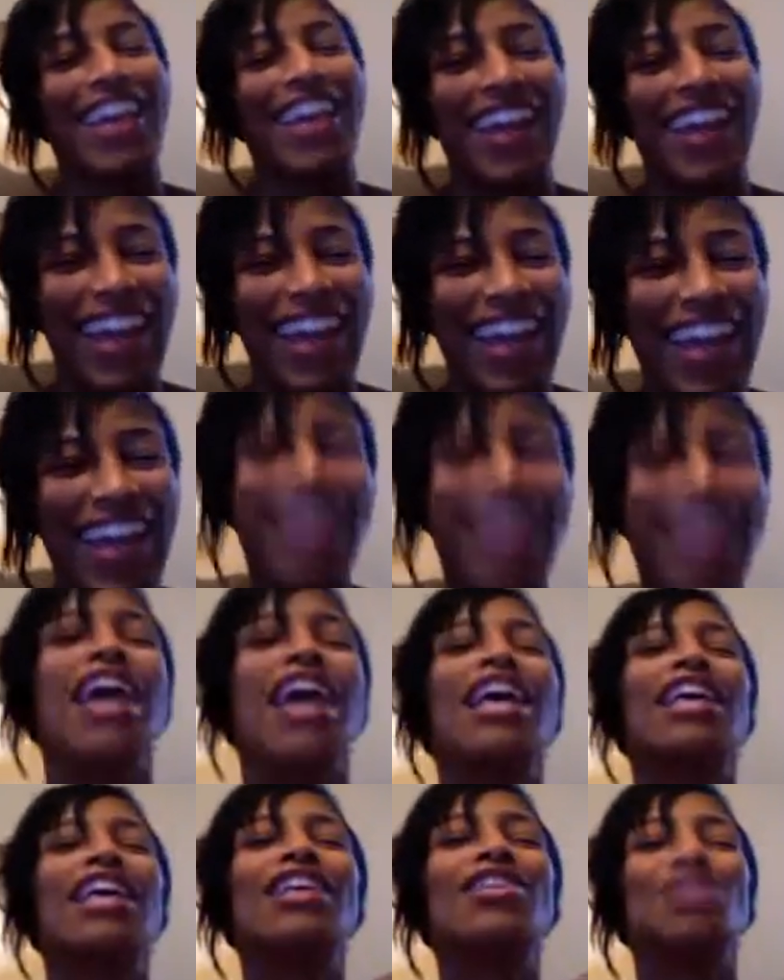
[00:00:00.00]
do
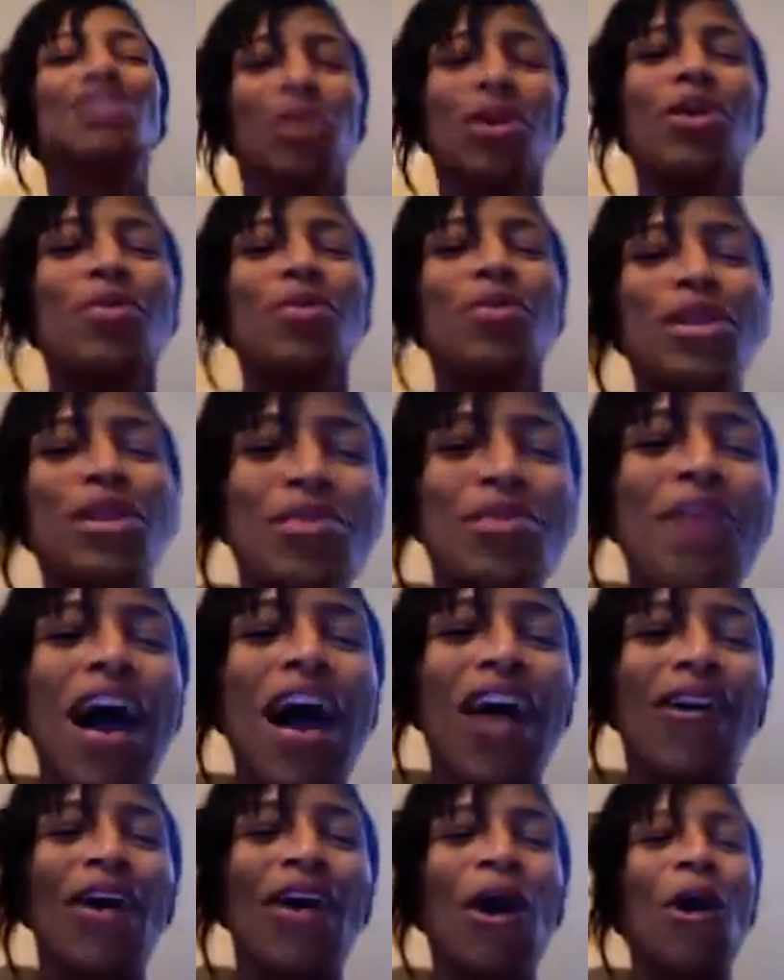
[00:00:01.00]
it when you
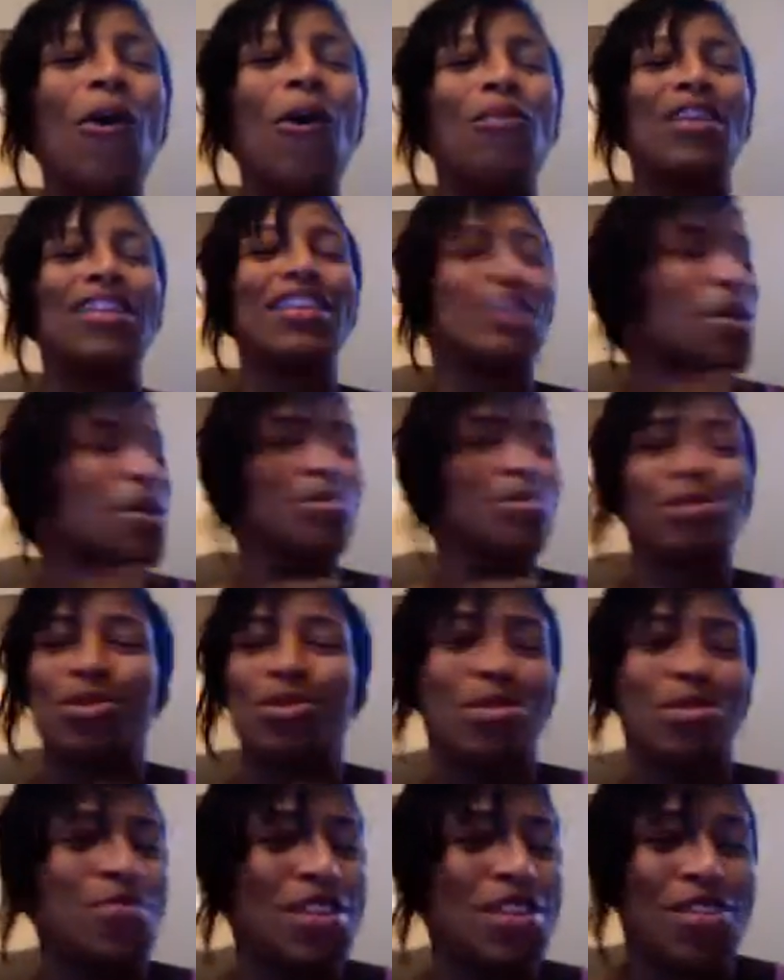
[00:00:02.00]
out, homie. Don't do
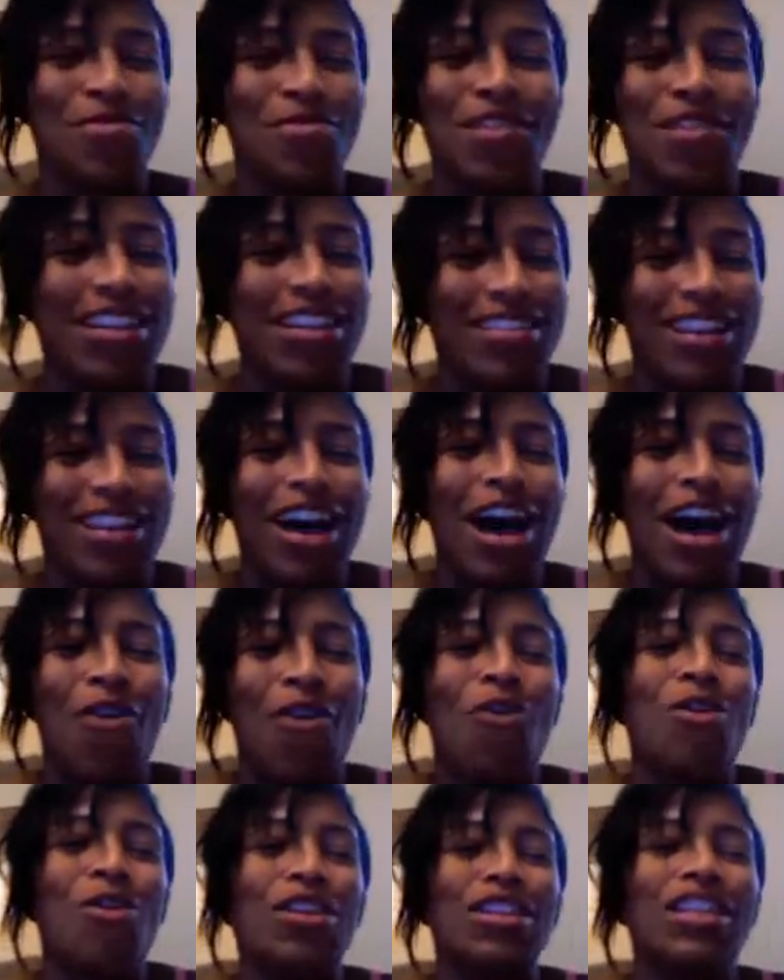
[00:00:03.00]
it when you in the
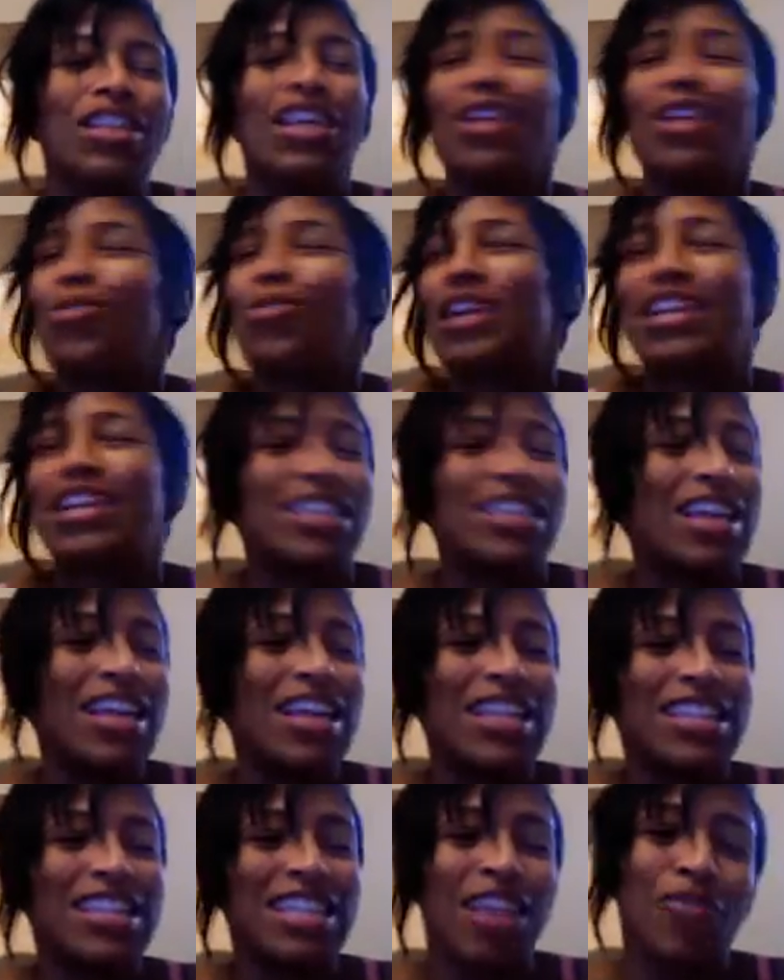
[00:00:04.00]
doggone, what is it,
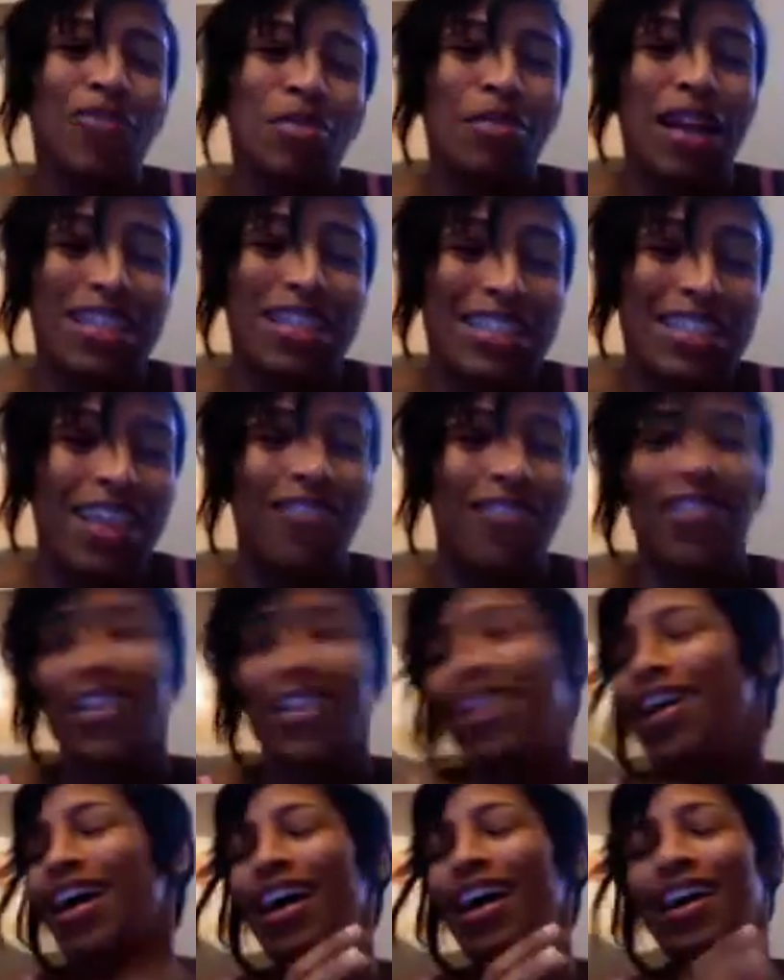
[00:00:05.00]
7 by 7
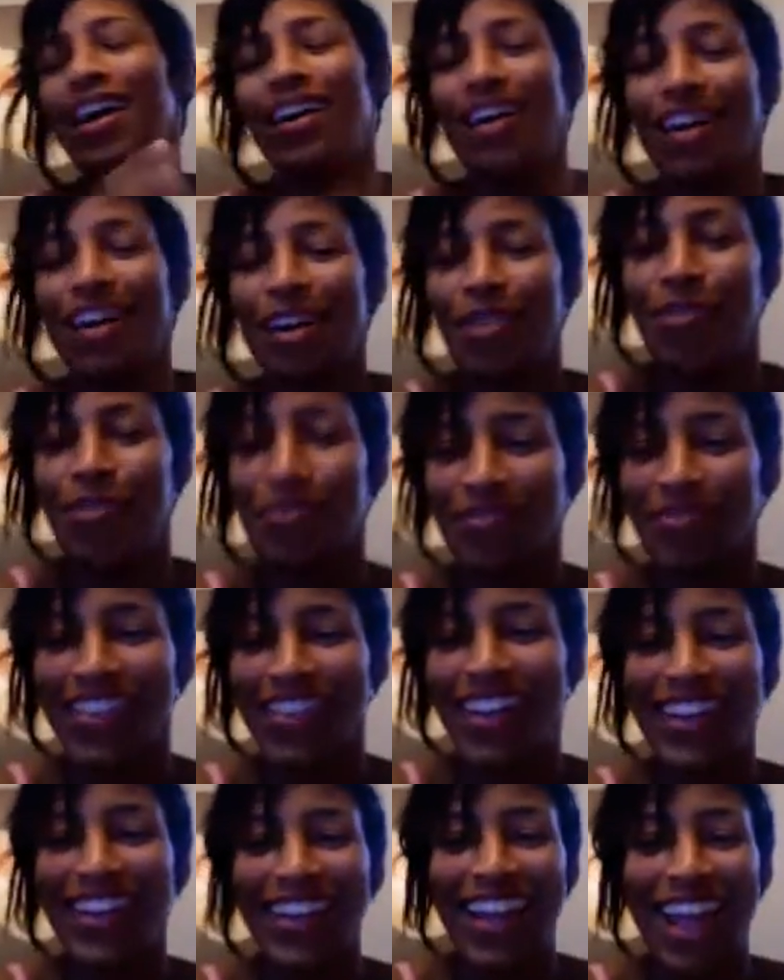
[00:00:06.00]
um,
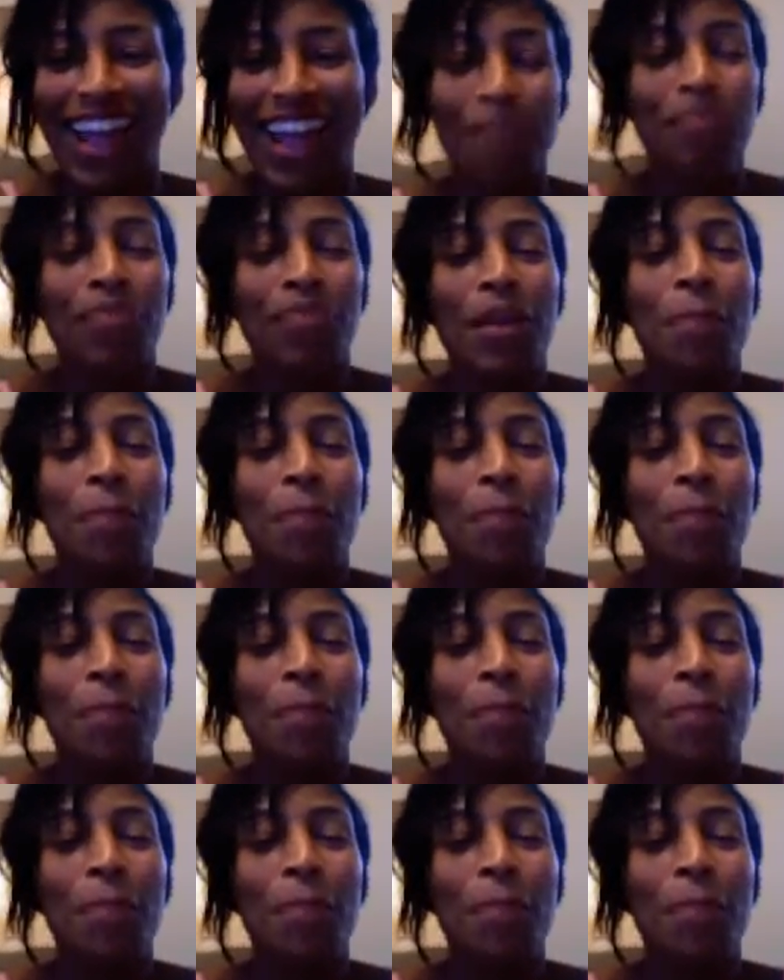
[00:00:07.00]
okay.